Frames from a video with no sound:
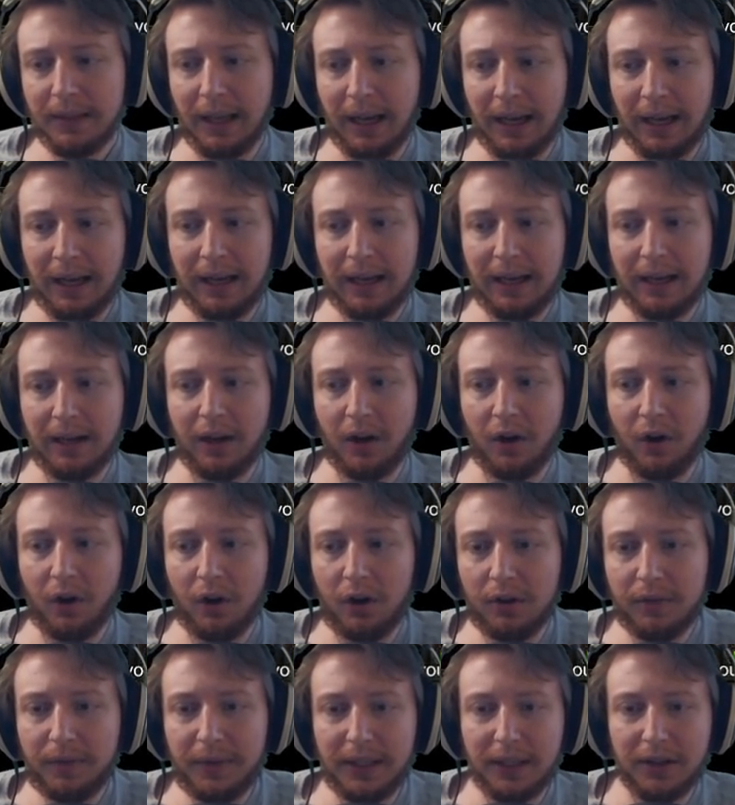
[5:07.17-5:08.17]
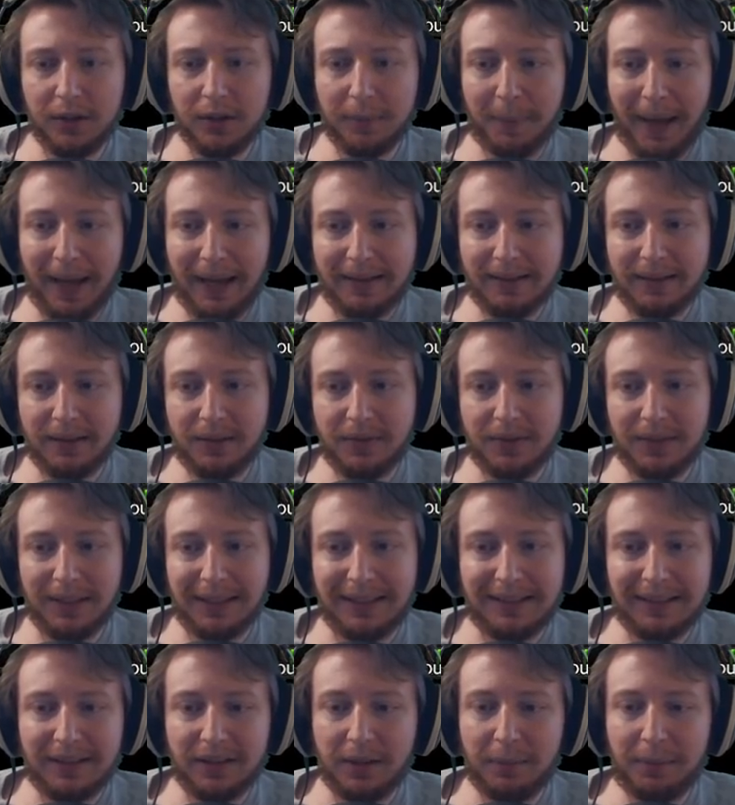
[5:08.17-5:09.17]
Uh, all the other passives,
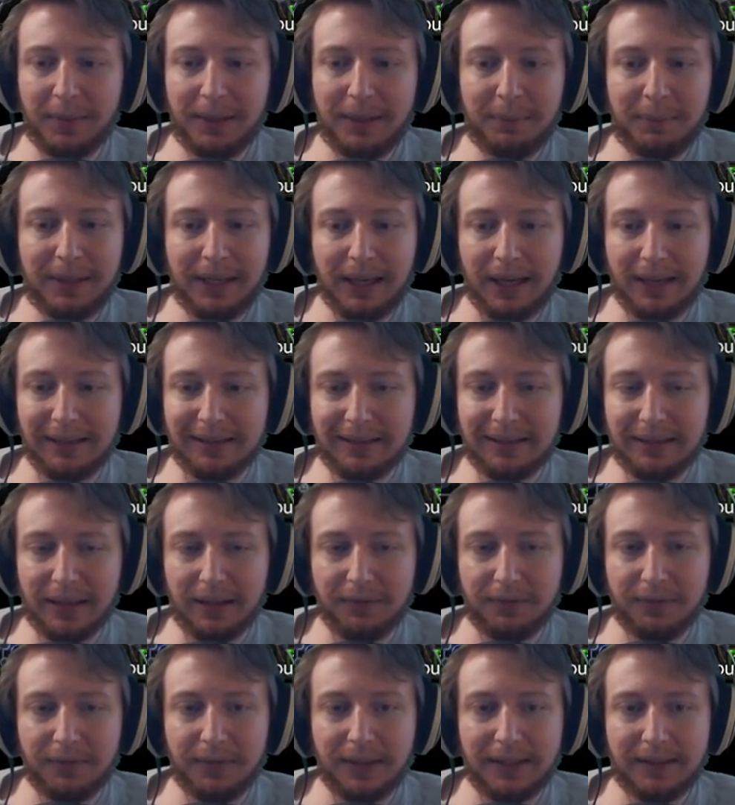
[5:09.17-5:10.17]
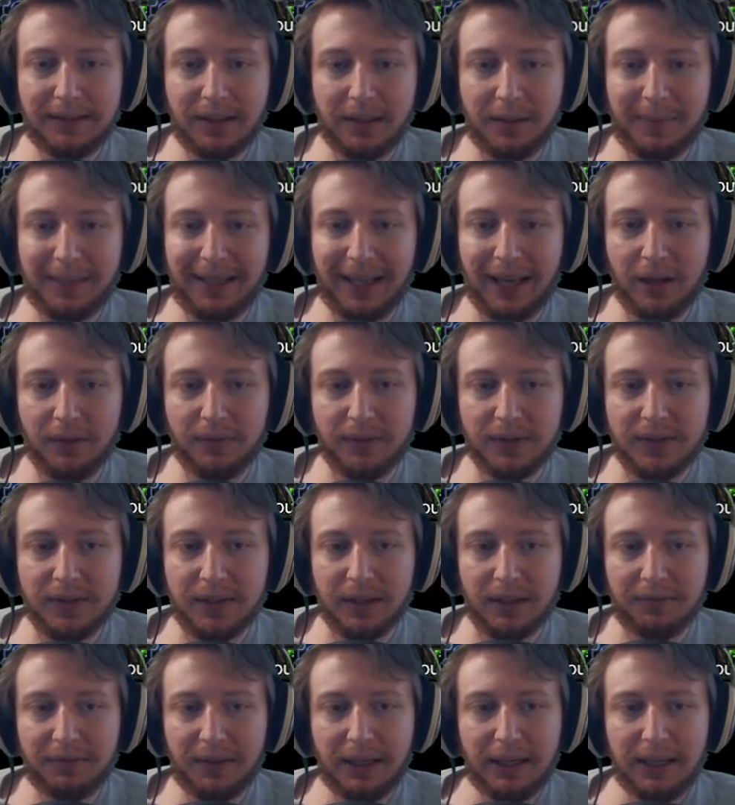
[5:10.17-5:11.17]
it's going to be Beyond stuff. It's going to be Elva
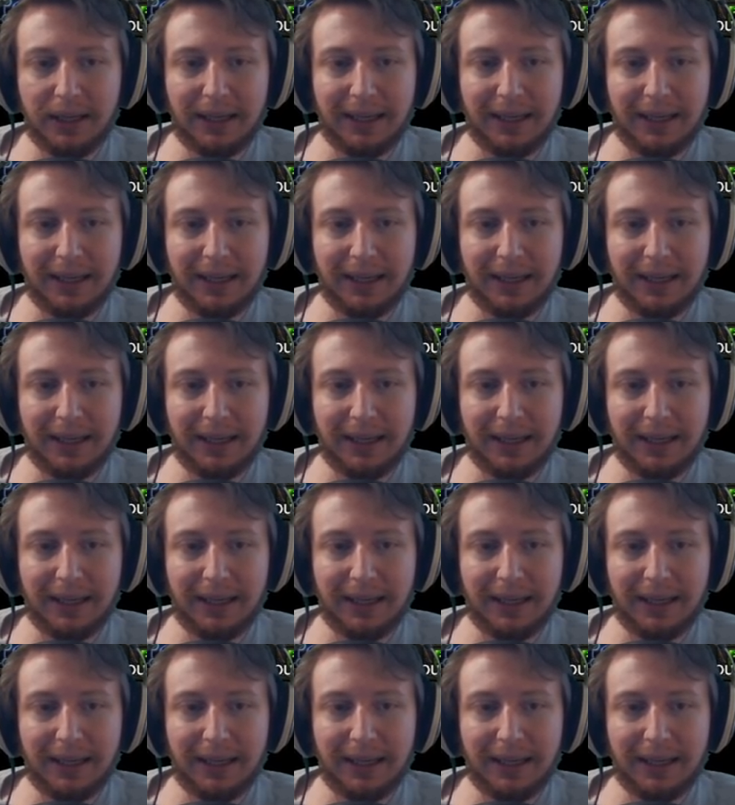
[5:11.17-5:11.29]
stuff.